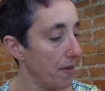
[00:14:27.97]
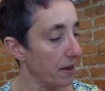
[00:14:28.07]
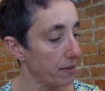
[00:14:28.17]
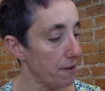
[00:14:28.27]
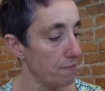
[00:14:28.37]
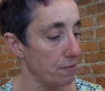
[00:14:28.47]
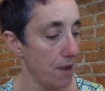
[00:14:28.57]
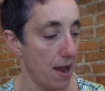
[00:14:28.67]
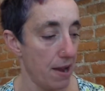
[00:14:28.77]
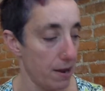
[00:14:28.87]
I love the
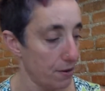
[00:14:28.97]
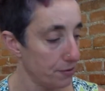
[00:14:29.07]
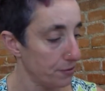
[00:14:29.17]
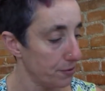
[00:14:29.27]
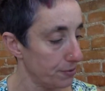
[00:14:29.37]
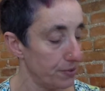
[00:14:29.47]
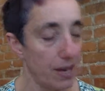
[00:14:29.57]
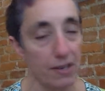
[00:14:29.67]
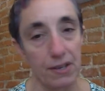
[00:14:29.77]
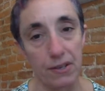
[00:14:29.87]
way it goes through
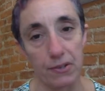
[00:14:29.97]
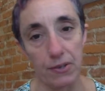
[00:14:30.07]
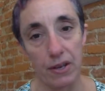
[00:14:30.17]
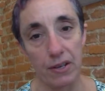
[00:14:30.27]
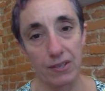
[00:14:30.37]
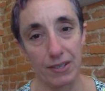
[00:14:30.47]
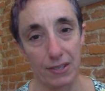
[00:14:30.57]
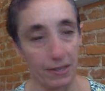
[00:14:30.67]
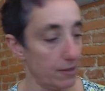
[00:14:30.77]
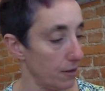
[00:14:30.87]
stages such
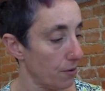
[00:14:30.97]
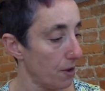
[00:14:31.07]
as,